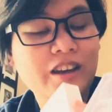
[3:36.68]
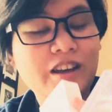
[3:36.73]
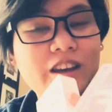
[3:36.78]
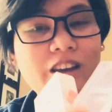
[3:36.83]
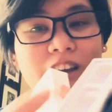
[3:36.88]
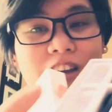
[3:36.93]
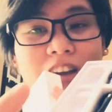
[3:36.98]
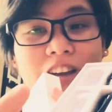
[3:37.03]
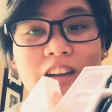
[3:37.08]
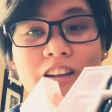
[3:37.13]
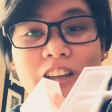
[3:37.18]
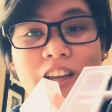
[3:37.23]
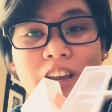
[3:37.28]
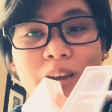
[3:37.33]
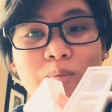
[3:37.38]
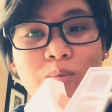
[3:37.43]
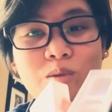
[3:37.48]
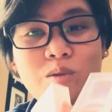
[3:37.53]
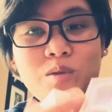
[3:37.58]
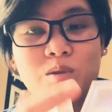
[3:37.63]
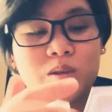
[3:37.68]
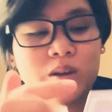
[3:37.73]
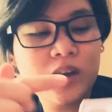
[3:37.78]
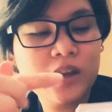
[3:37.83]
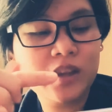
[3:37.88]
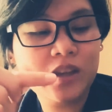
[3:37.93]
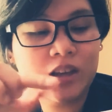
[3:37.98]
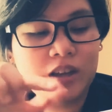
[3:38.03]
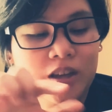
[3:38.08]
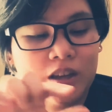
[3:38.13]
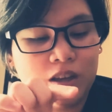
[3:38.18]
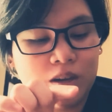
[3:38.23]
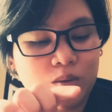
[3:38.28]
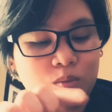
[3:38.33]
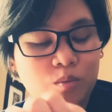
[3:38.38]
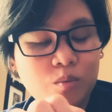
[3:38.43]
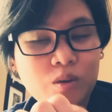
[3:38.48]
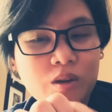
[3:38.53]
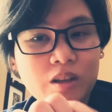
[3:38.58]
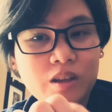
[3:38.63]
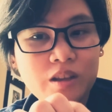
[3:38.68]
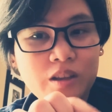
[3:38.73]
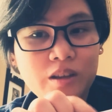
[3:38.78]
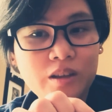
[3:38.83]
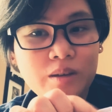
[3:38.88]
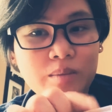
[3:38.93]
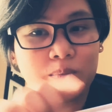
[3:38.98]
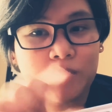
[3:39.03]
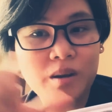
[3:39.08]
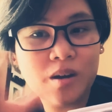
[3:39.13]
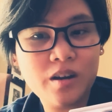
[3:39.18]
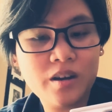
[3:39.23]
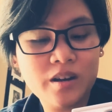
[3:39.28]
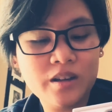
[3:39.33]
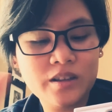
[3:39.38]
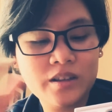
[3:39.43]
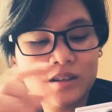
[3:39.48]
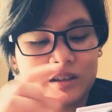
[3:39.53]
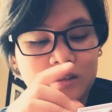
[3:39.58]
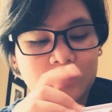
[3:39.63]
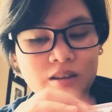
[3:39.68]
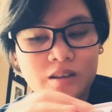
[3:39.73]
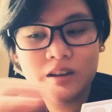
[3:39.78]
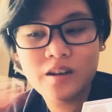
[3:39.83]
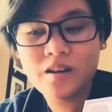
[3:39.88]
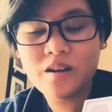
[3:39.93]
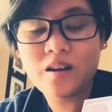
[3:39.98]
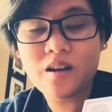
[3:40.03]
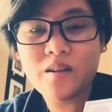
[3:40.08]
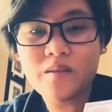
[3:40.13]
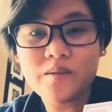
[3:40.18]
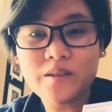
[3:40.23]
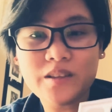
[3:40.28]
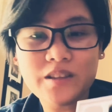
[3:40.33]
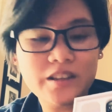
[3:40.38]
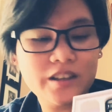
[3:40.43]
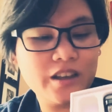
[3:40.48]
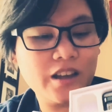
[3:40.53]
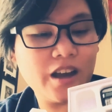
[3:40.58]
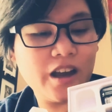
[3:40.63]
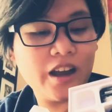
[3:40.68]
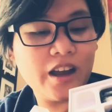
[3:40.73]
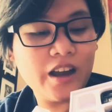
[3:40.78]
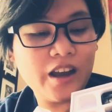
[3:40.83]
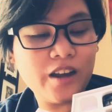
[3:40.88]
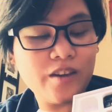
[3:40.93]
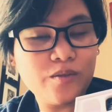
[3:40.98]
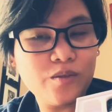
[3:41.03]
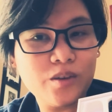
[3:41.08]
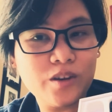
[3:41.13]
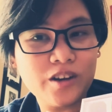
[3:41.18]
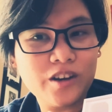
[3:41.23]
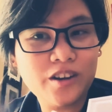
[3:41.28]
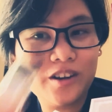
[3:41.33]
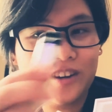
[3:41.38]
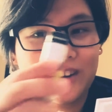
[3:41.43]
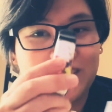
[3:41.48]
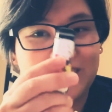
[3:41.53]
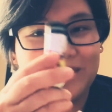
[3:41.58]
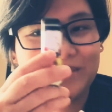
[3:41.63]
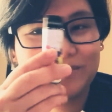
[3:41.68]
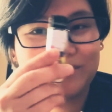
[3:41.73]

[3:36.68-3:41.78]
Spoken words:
And cable, and then one of the pods. Obviously I have one on.